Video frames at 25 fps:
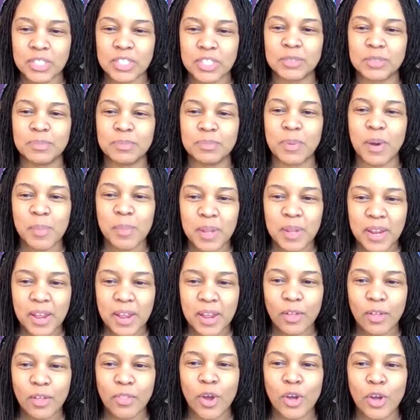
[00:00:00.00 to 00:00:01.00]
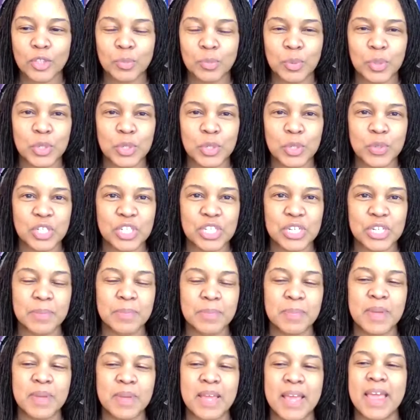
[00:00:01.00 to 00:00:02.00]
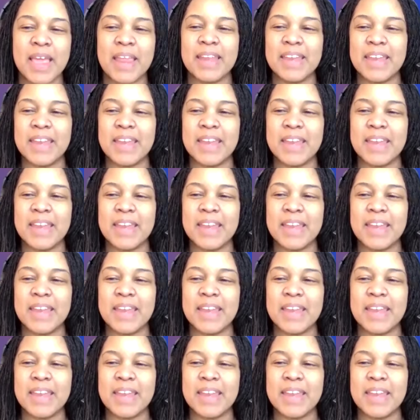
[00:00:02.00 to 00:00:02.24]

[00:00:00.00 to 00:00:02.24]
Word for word: purchase Public Health Entrepreneurship,